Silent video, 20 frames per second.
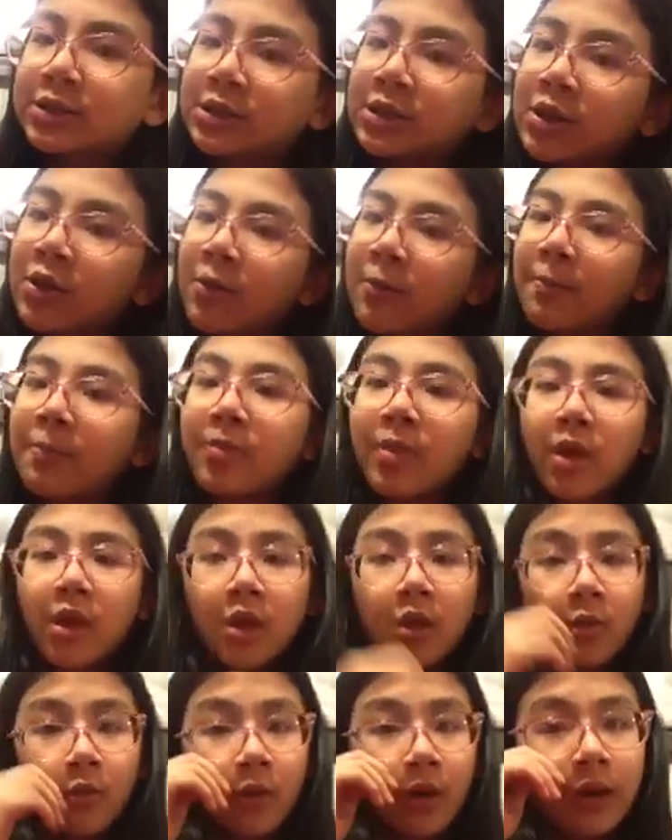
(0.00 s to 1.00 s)
to do
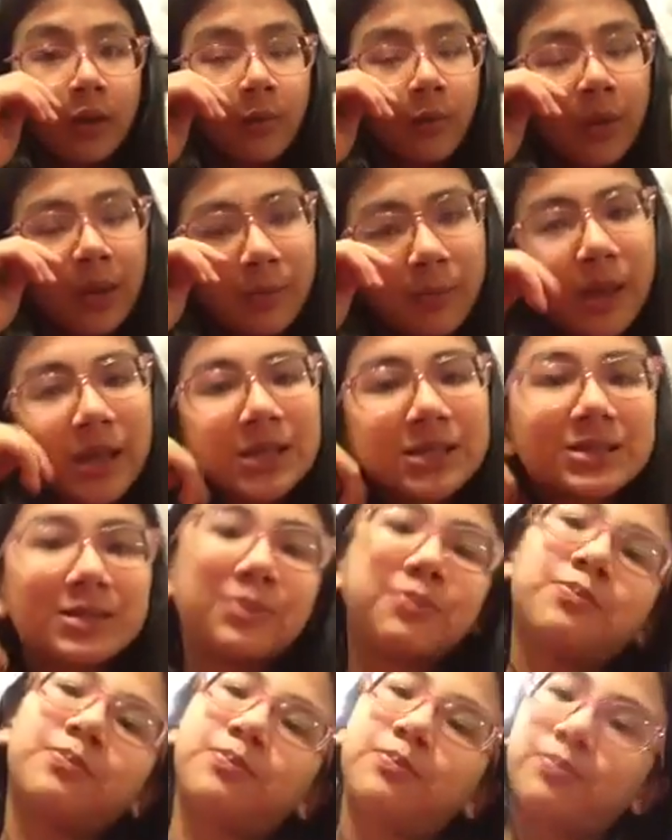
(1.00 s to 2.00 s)
when we make
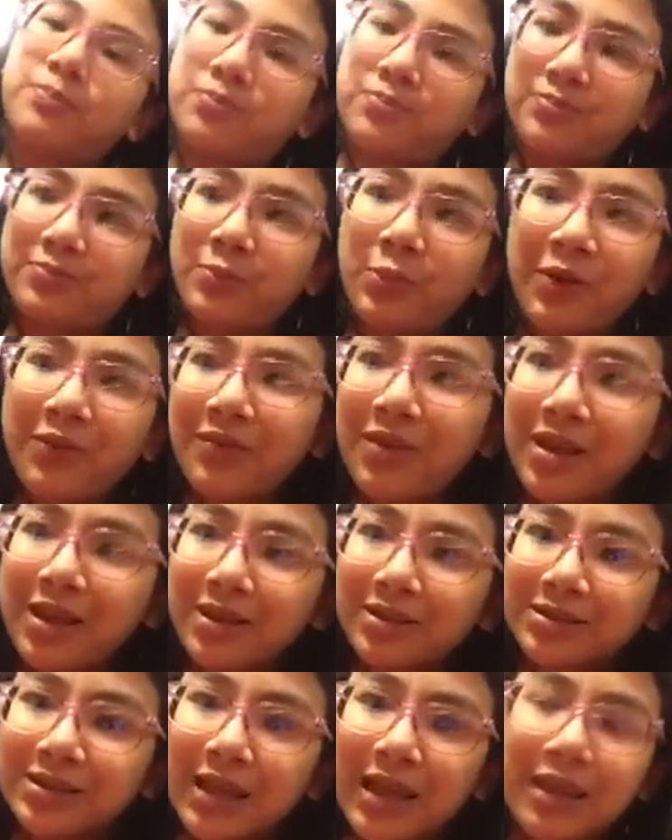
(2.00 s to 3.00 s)
some more
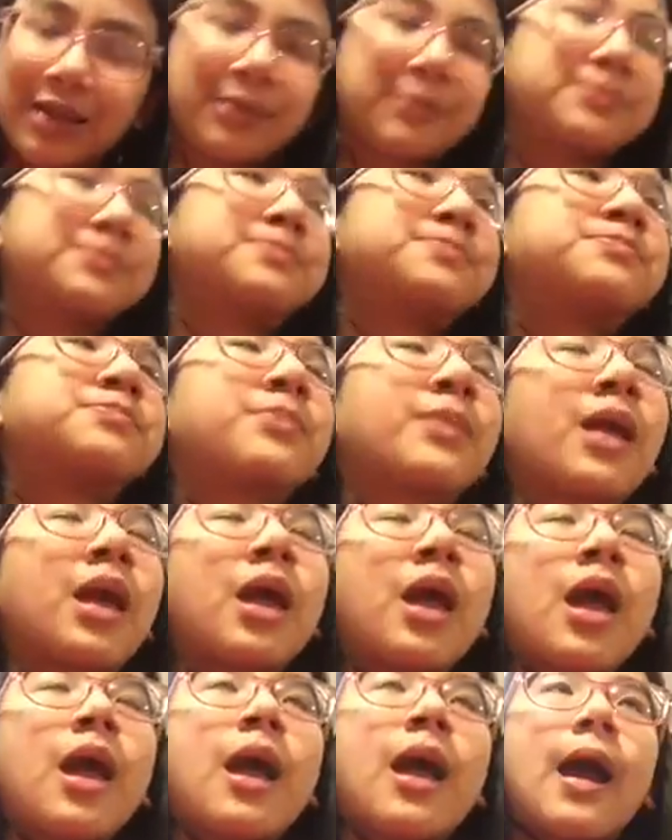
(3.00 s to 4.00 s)
videos together.
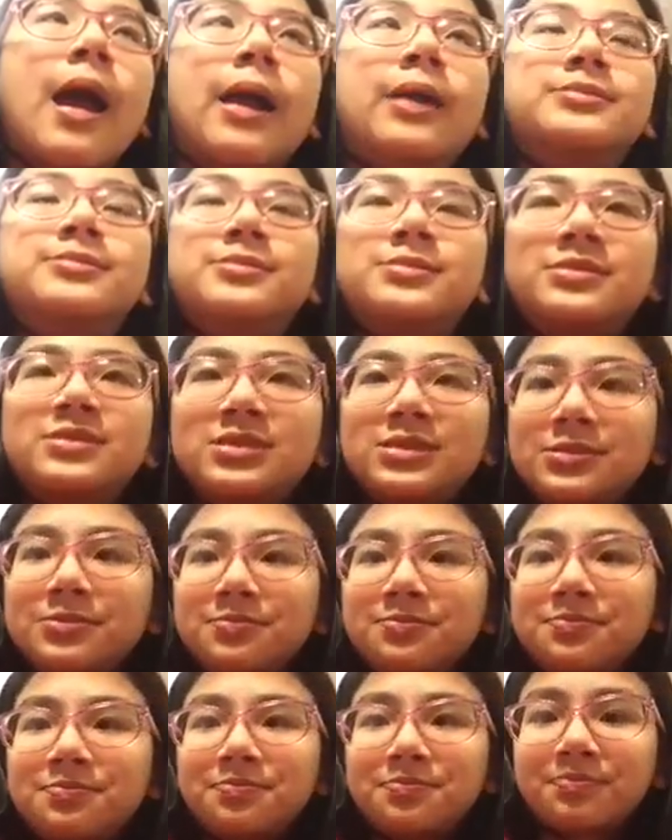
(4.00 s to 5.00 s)
And
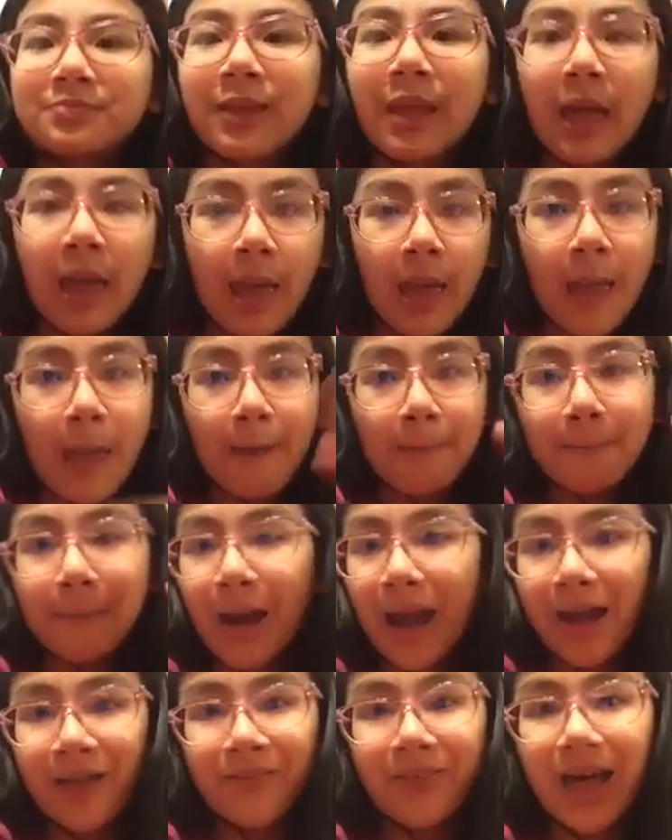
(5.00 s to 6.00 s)

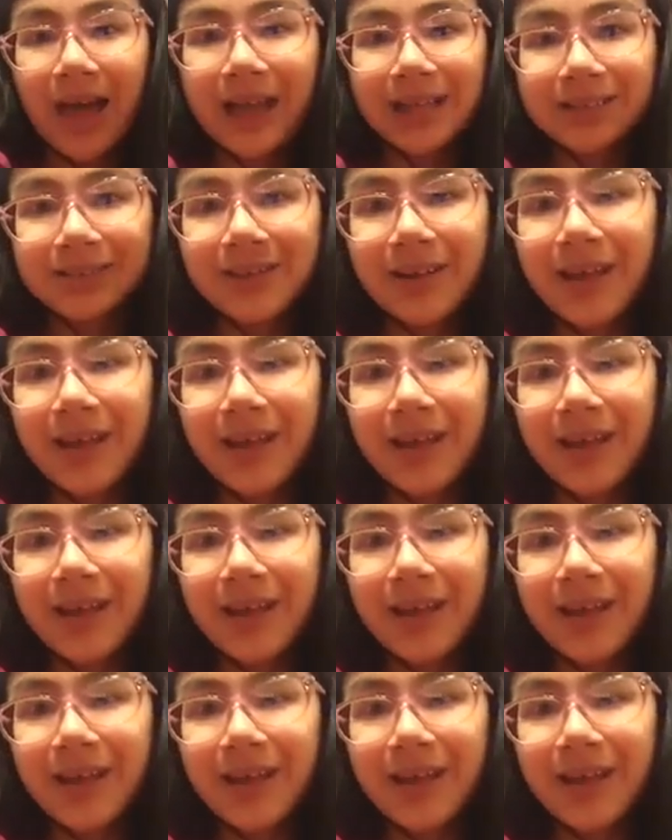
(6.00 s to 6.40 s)
bye, Flash